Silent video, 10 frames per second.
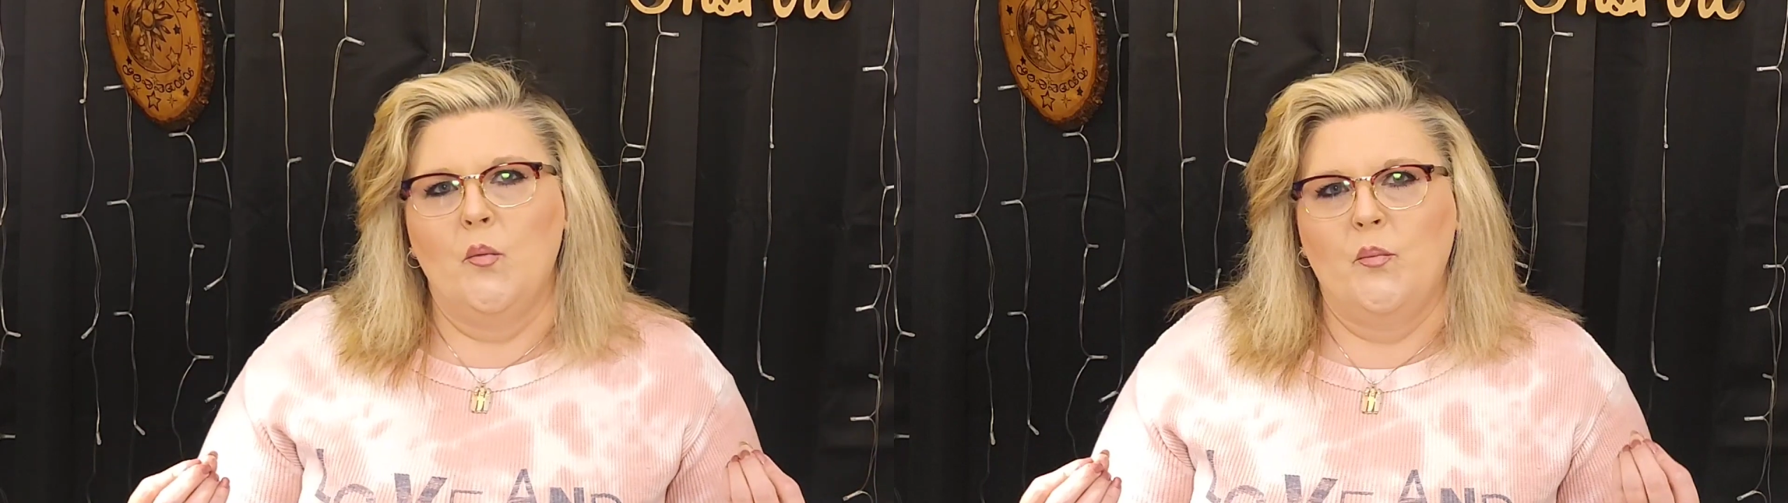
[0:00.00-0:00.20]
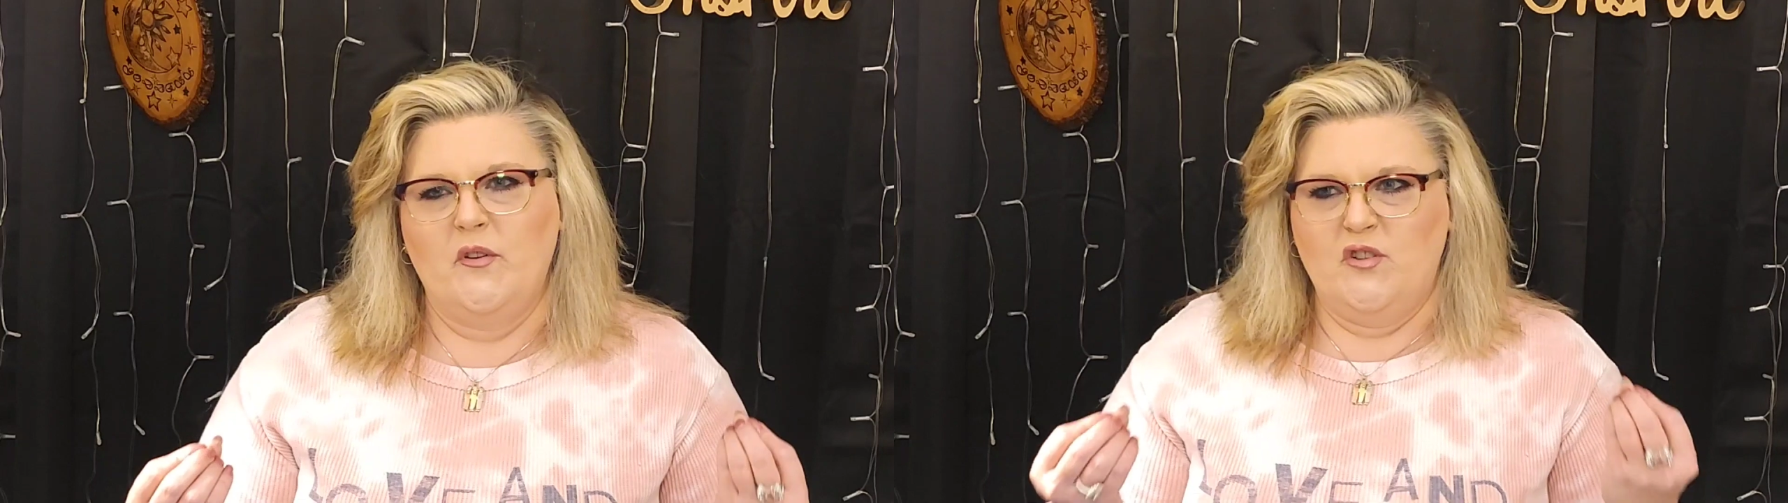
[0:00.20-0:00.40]

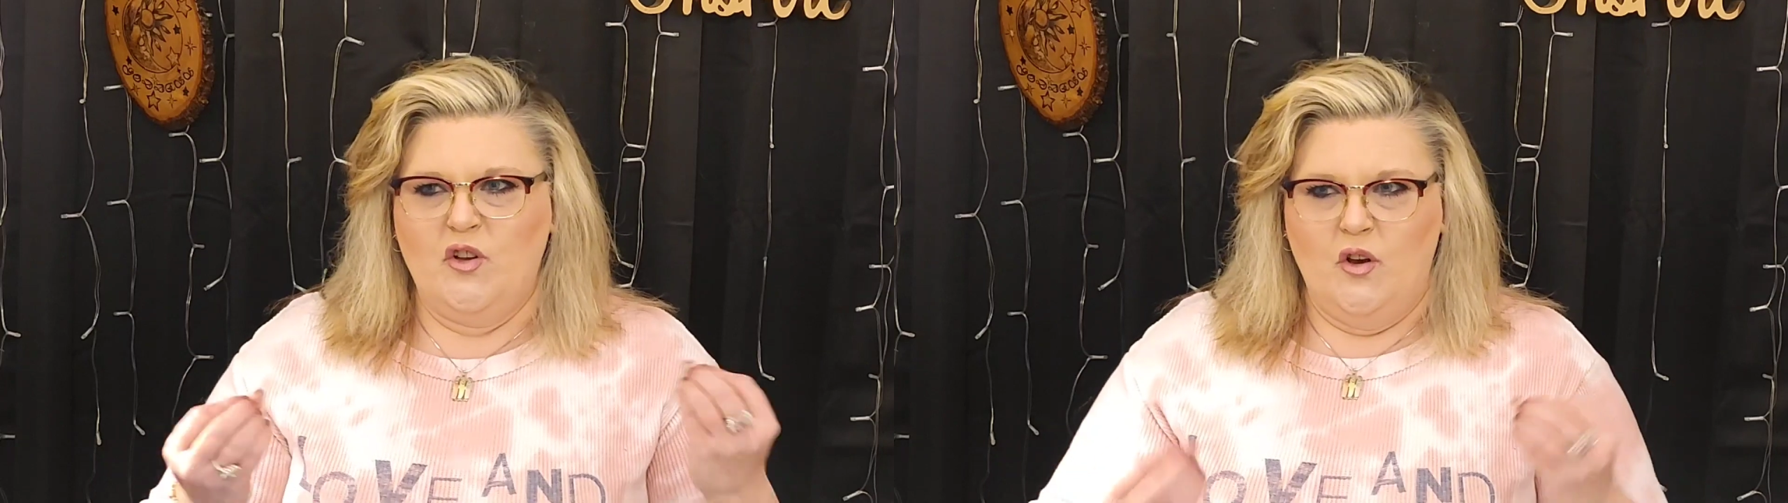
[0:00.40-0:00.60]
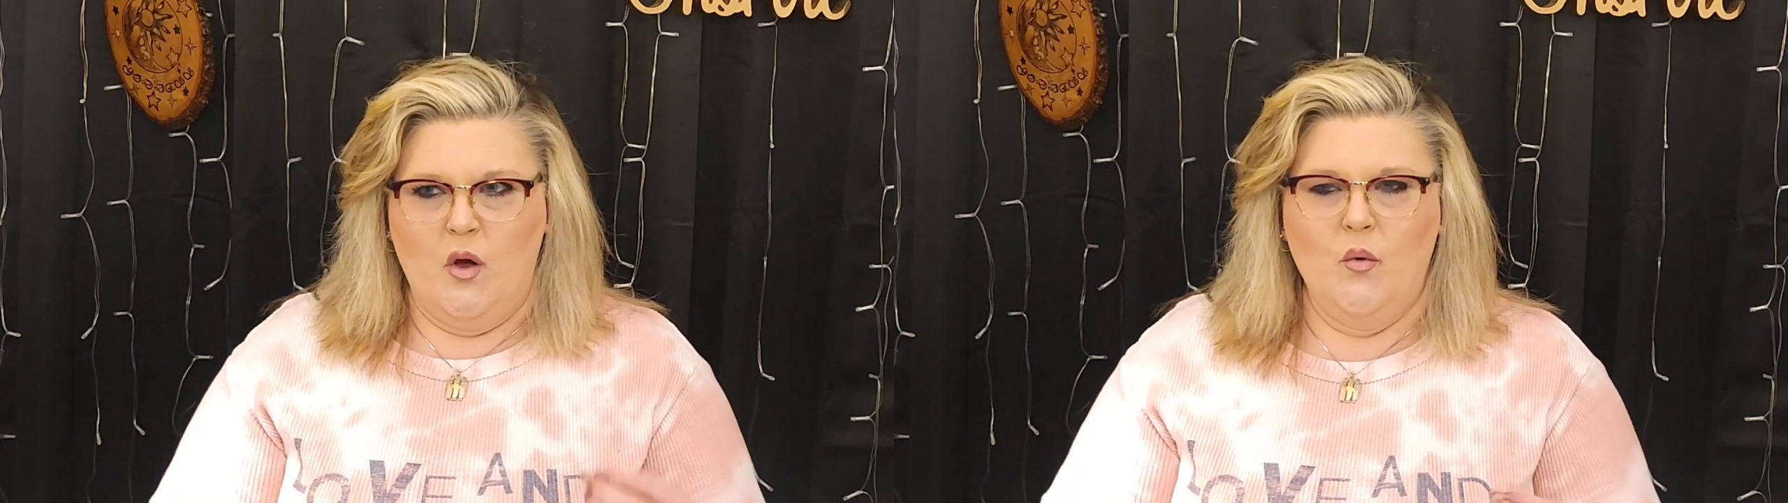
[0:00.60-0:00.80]
but to
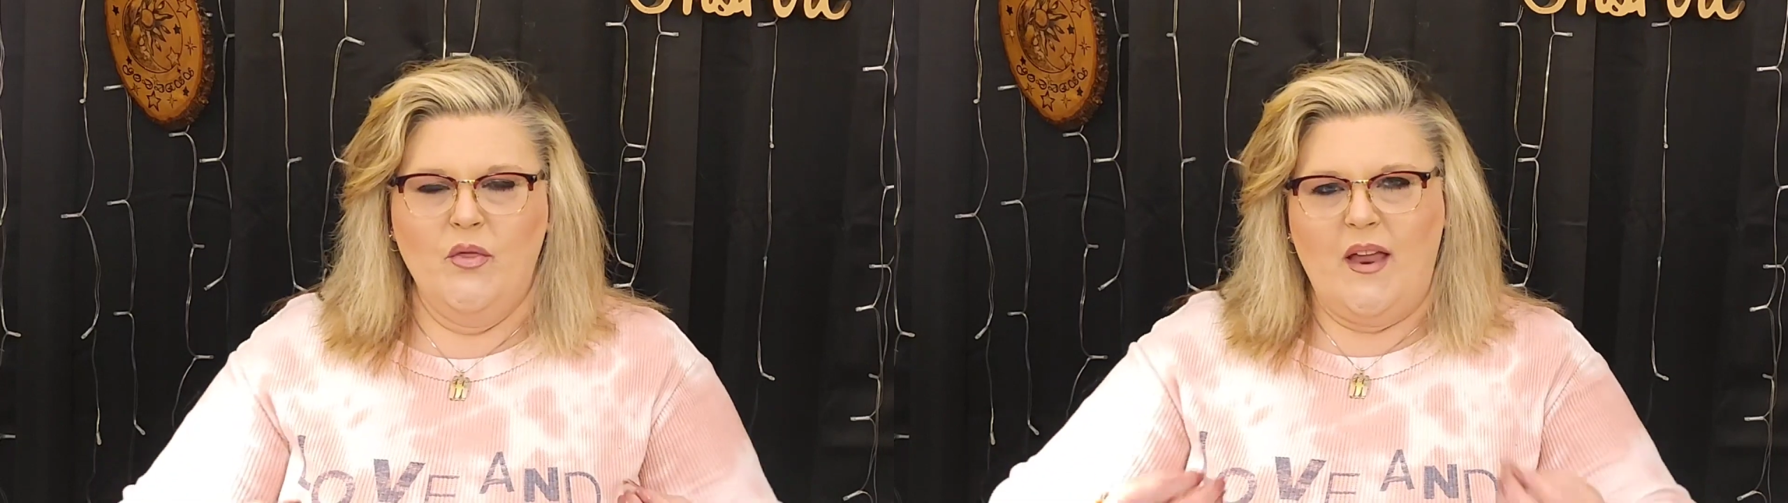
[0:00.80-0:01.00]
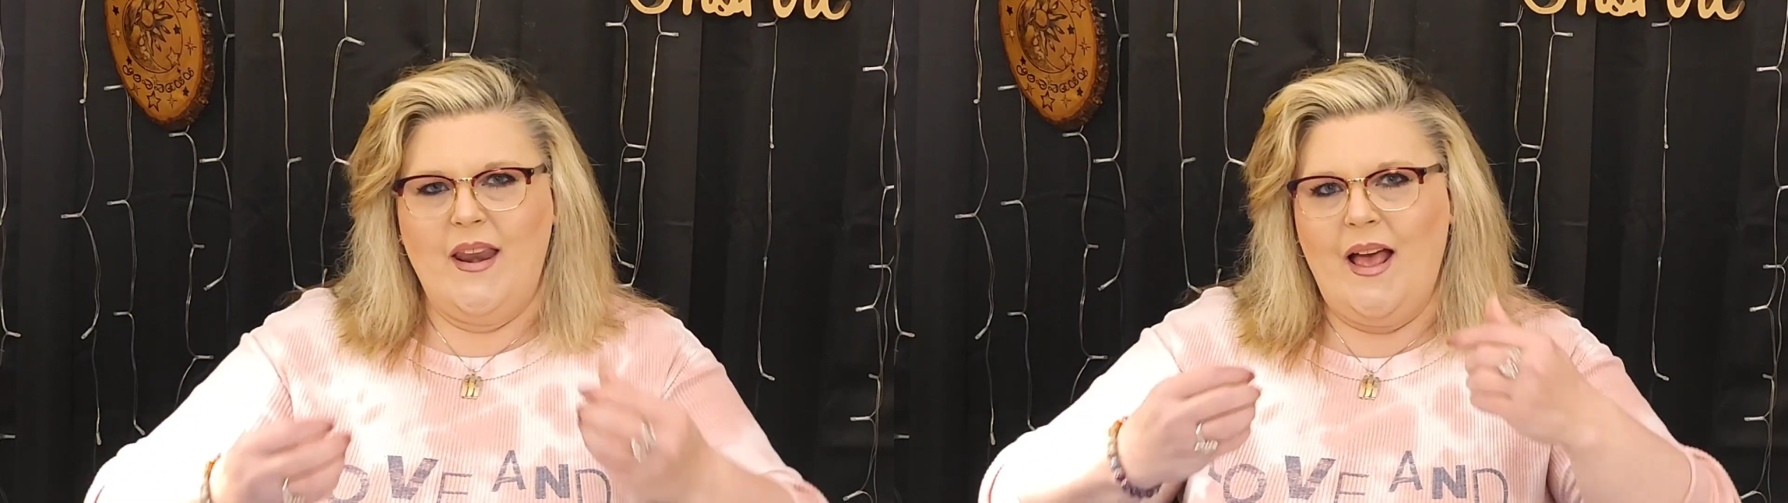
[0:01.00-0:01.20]
know
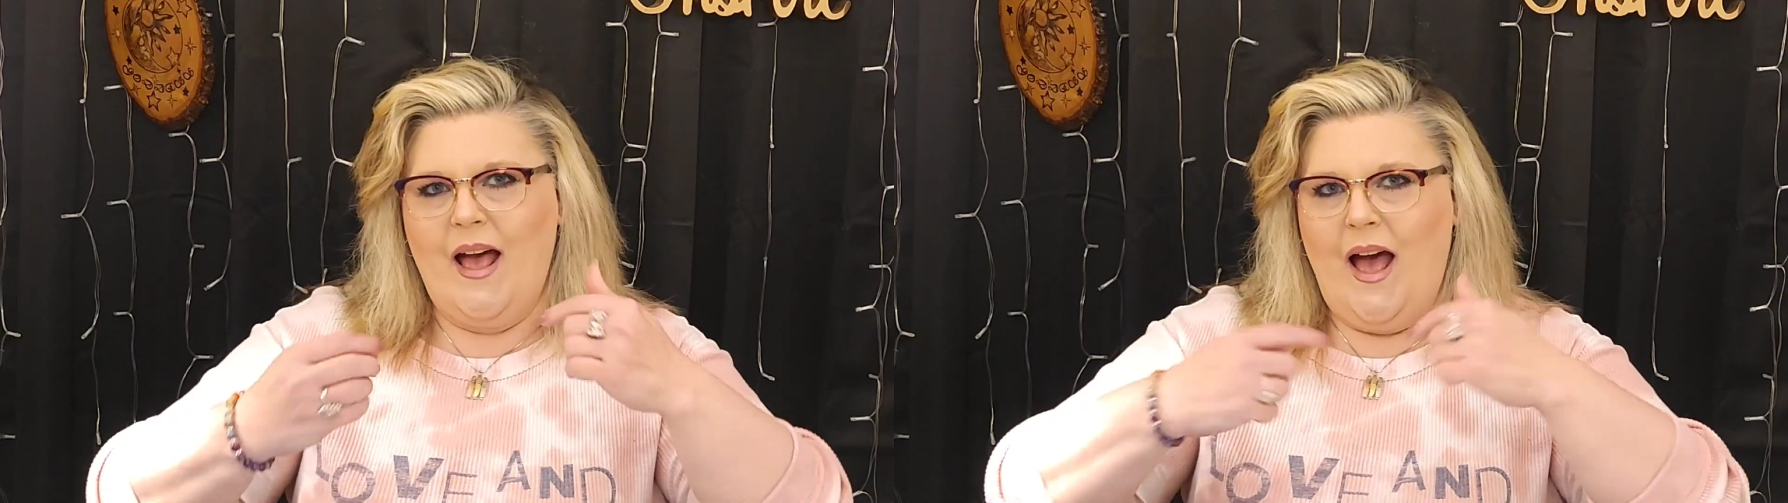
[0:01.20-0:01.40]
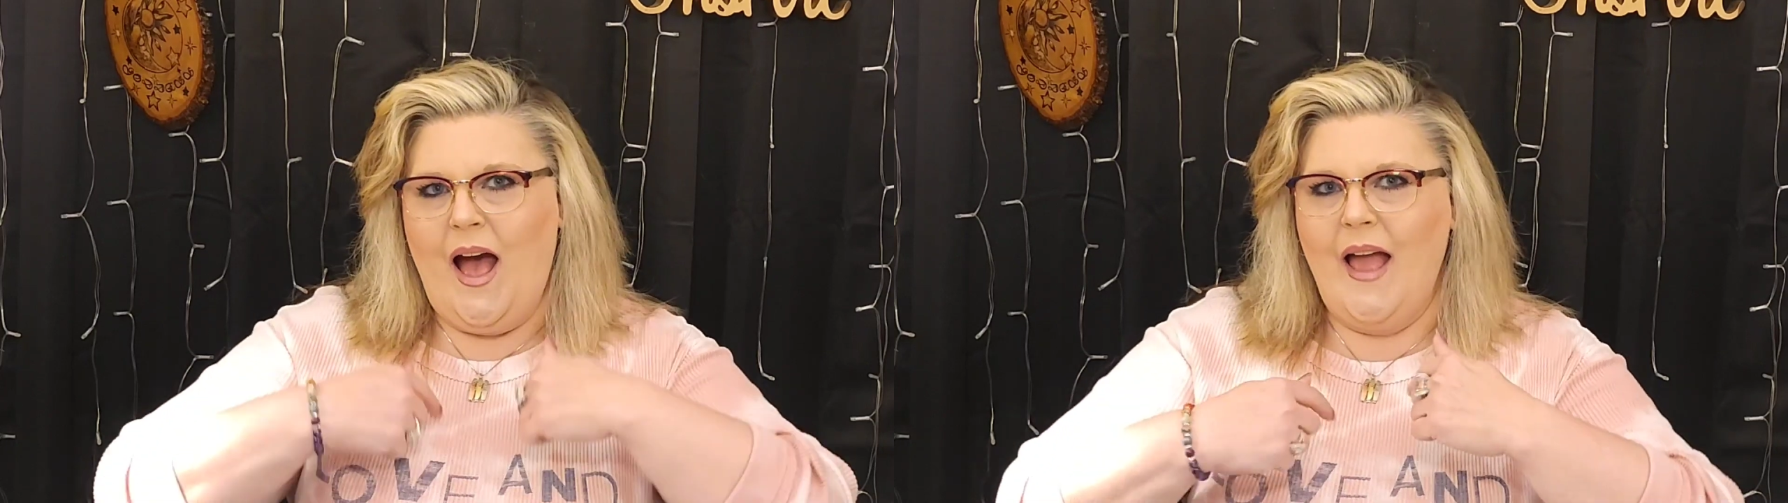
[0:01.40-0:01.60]
that
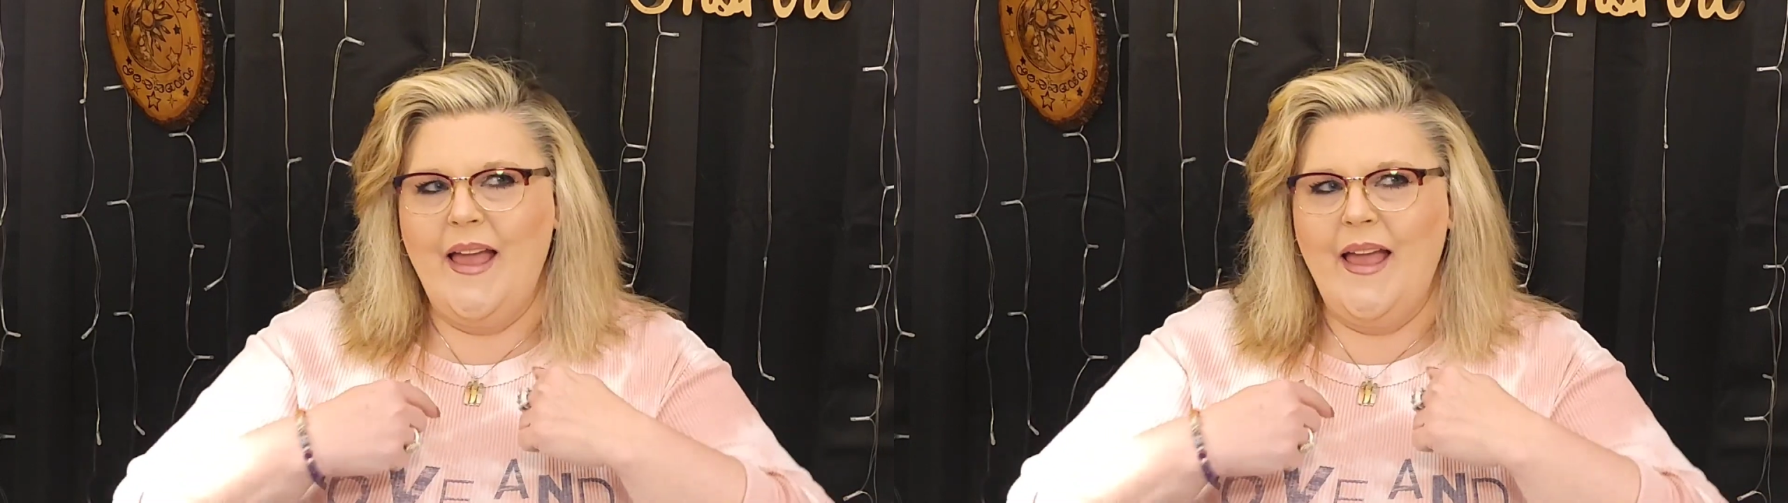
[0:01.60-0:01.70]
I